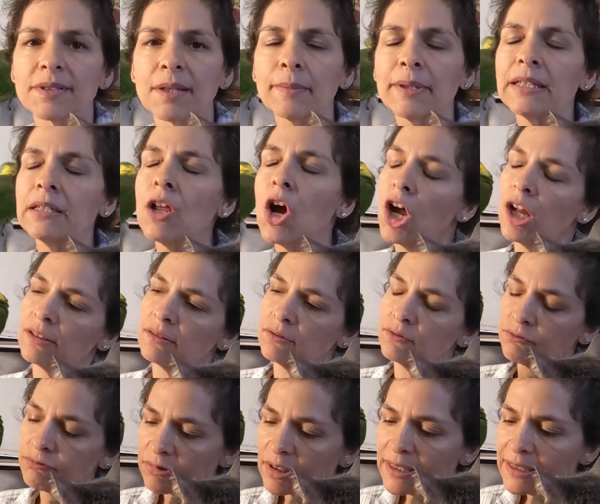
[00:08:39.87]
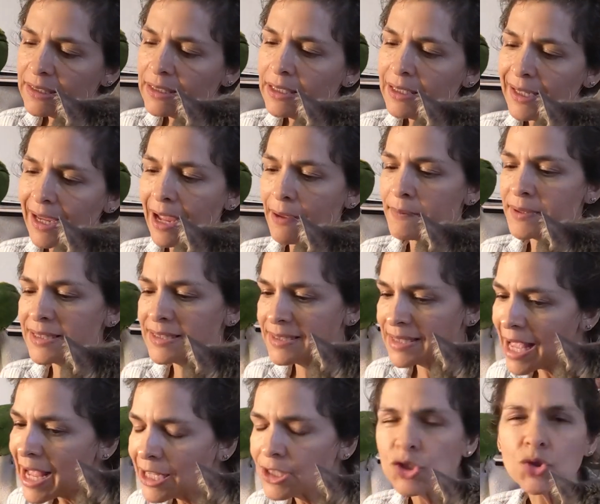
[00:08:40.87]
I mean, not really, I'm
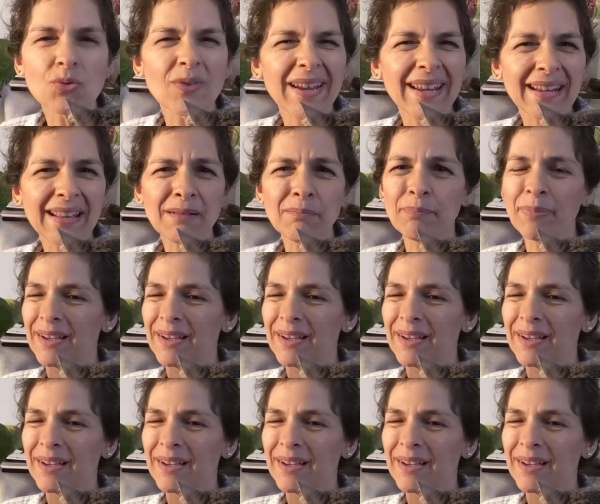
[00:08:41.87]
exaggerating,